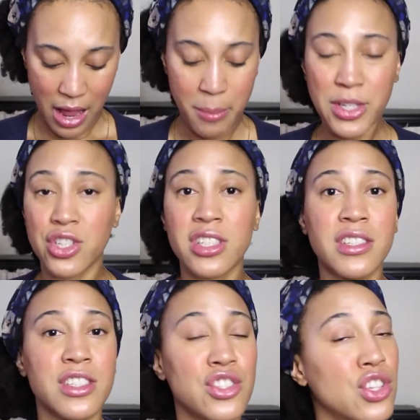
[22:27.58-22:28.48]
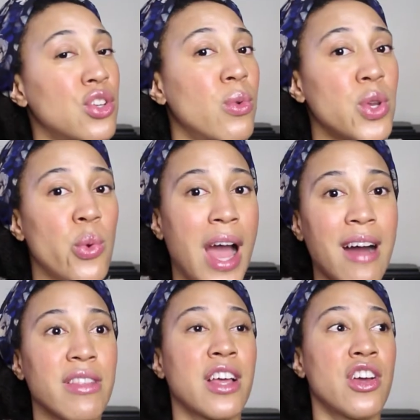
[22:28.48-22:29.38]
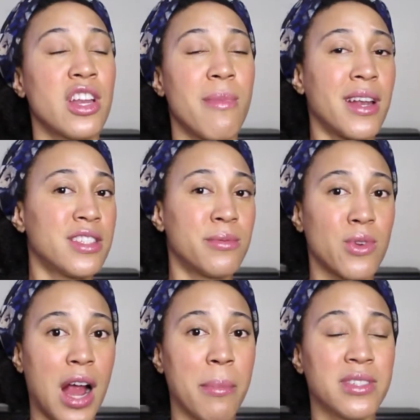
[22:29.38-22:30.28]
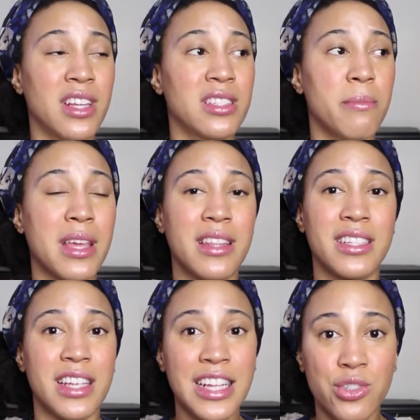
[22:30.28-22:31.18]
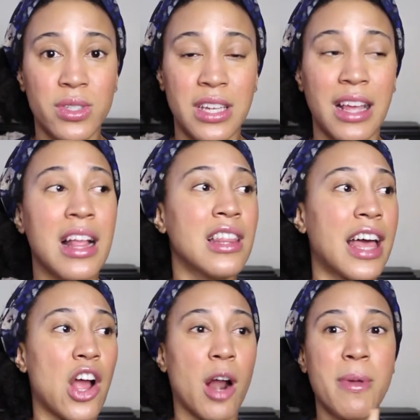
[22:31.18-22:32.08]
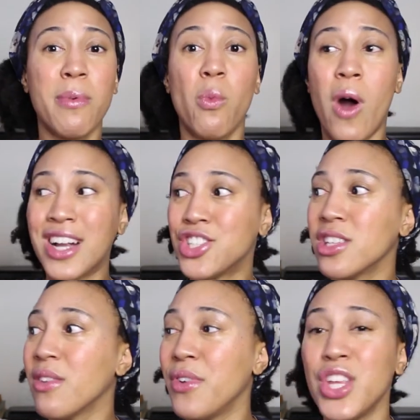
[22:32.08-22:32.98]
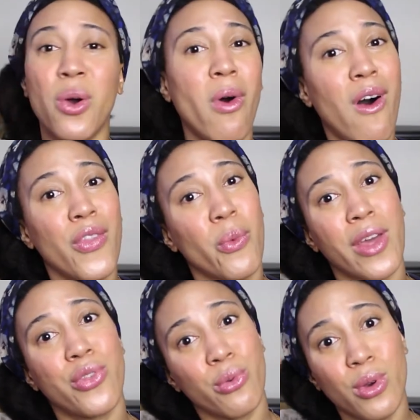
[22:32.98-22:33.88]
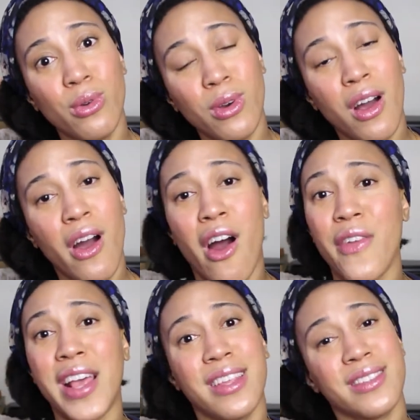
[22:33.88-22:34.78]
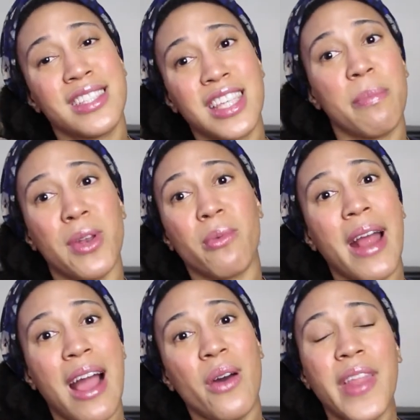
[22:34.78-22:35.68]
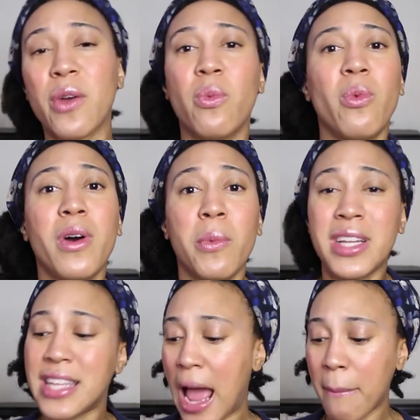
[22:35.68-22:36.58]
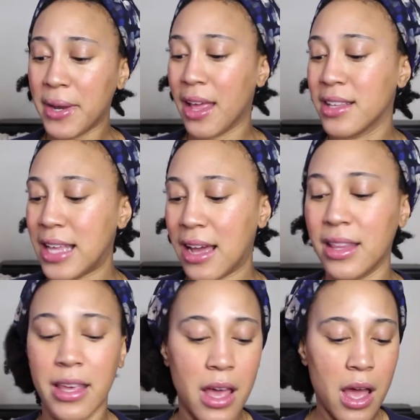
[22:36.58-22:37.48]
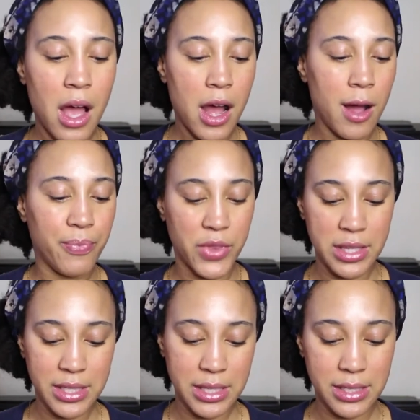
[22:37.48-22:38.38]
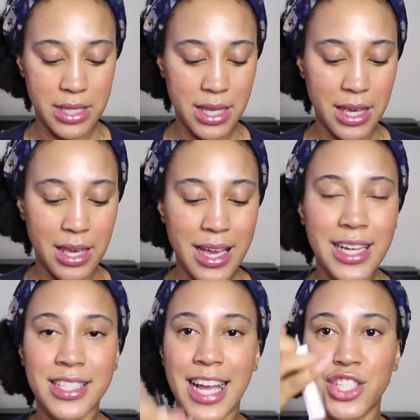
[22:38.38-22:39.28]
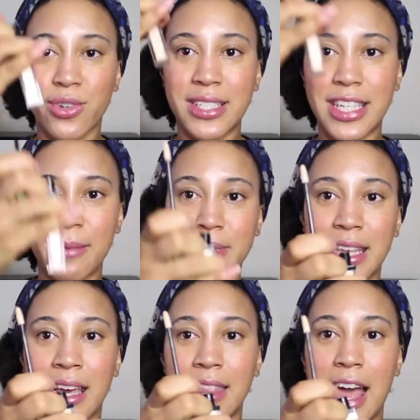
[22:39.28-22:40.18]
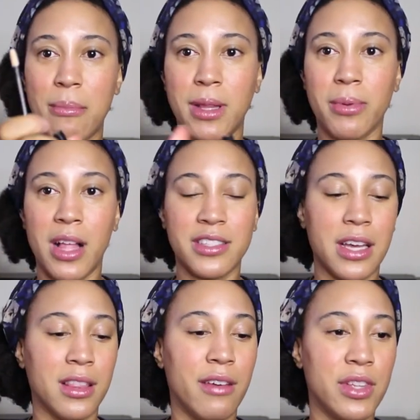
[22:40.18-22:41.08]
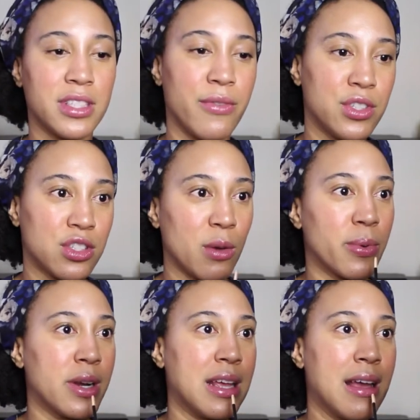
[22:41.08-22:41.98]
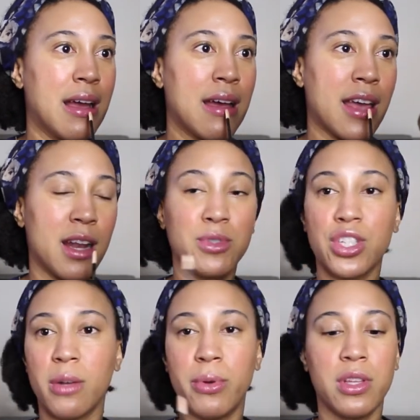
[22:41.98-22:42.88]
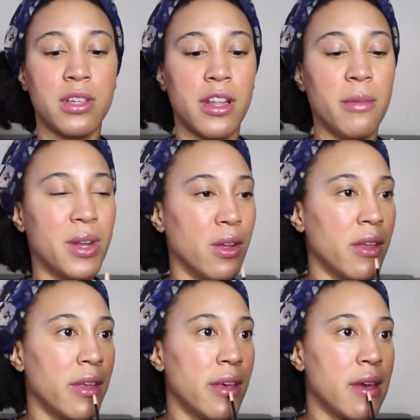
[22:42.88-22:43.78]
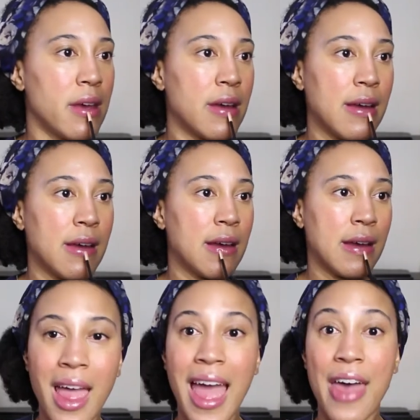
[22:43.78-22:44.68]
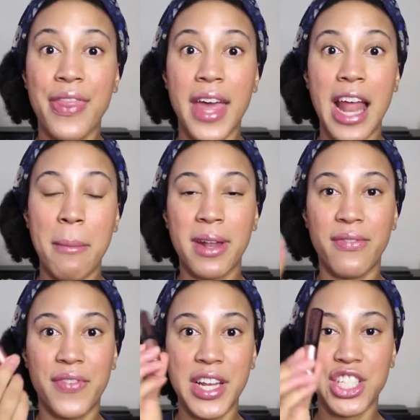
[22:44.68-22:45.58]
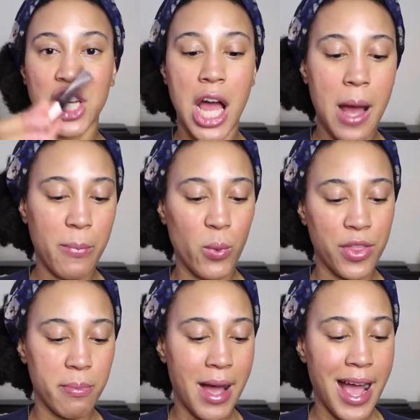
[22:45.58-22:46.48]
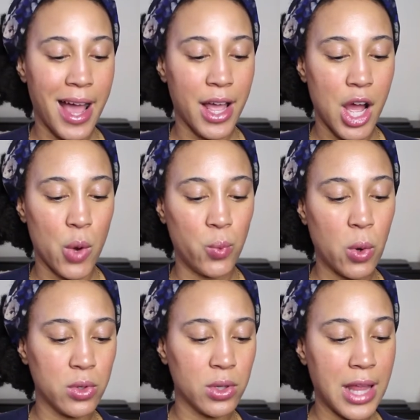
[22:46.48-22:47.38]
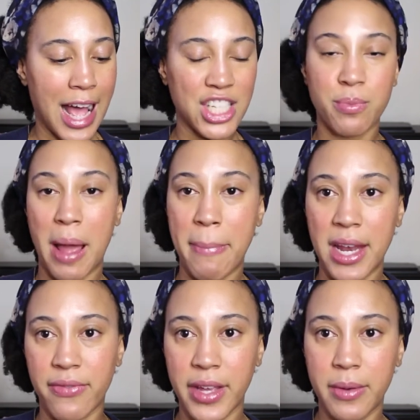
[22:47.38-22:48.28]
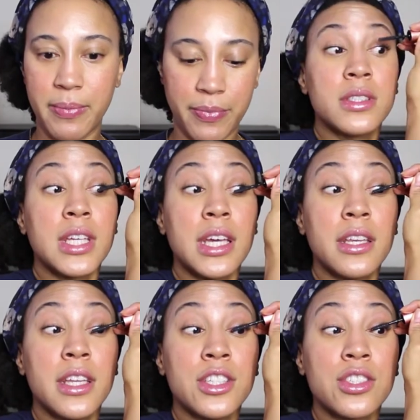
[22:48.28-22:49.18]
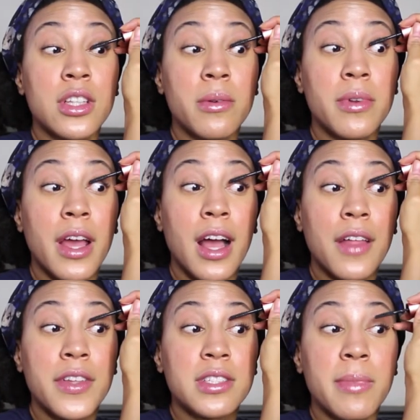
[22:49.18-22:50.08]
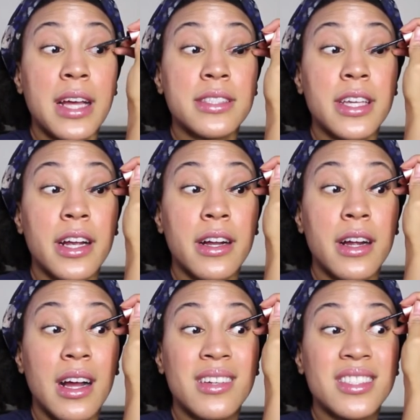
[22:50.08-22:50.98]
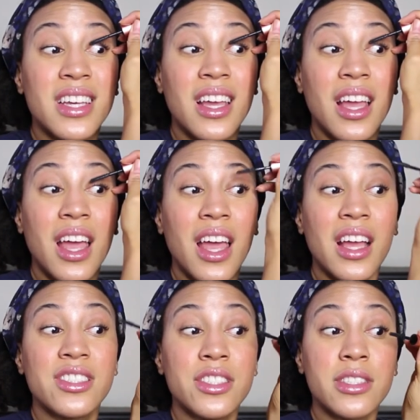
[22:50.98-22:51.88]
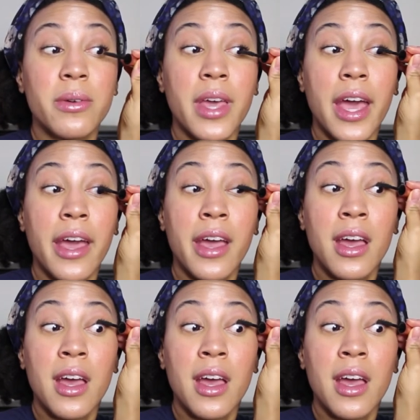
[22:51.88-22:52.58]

I mean, just because it's you and you have like a good amount of subscribers doesn't mean that it's interesting. Like, are people watching the video all the way through? Are they skipping around? Like, wh what's happening exactly? Um, this is the Tetris Ipsy collab lip gloss. I love this stuff. It's so pretty. And I'm just gonna put this on in the middle. And then I'm gonna finish up with my uh, Roller Lash by Benefit. See, initially when I got this mascara, I was like, eh, she's okay.